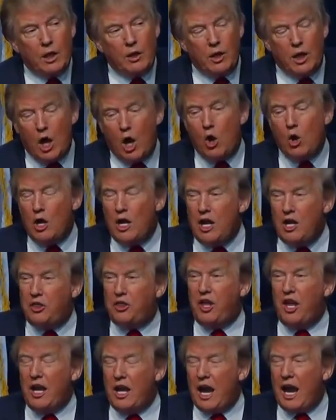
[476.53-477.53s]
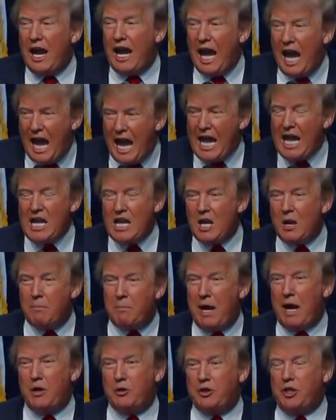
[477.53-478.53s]
The only thing I hate
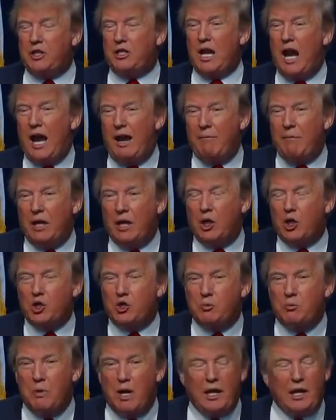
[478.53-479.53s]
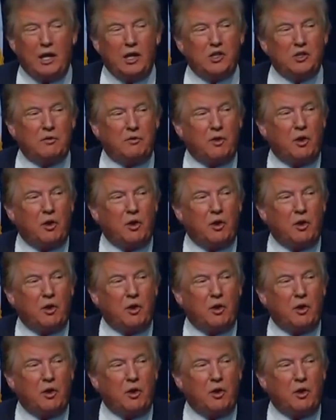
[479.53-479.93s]
about the timing, because money is a